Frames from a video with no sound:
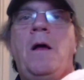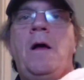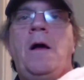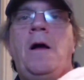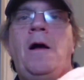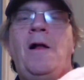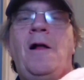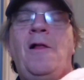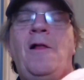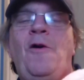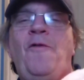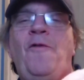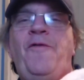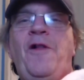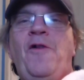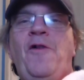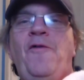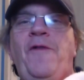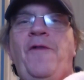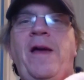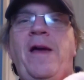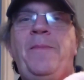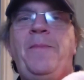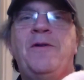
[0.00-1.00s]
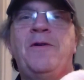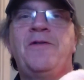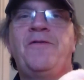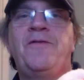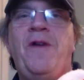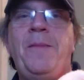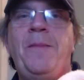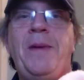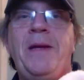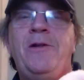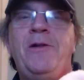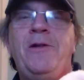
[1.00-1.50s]
Hello fellow vapors,
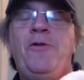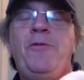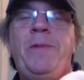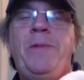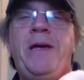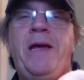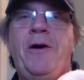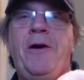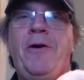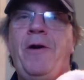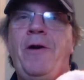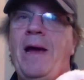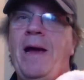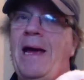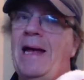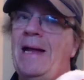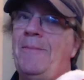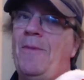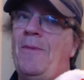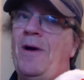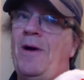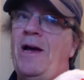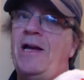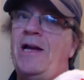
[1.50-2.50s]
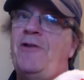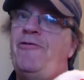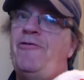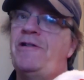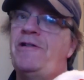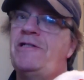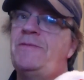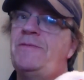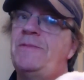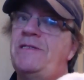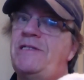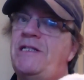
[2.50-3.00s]
Vaping Newbie here, and my
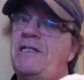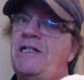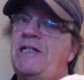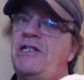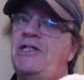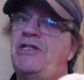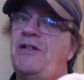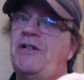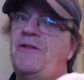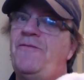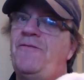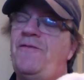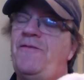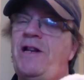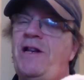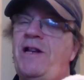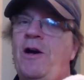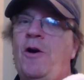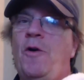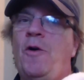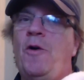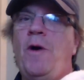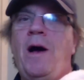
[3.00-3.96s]
Christmas edition video.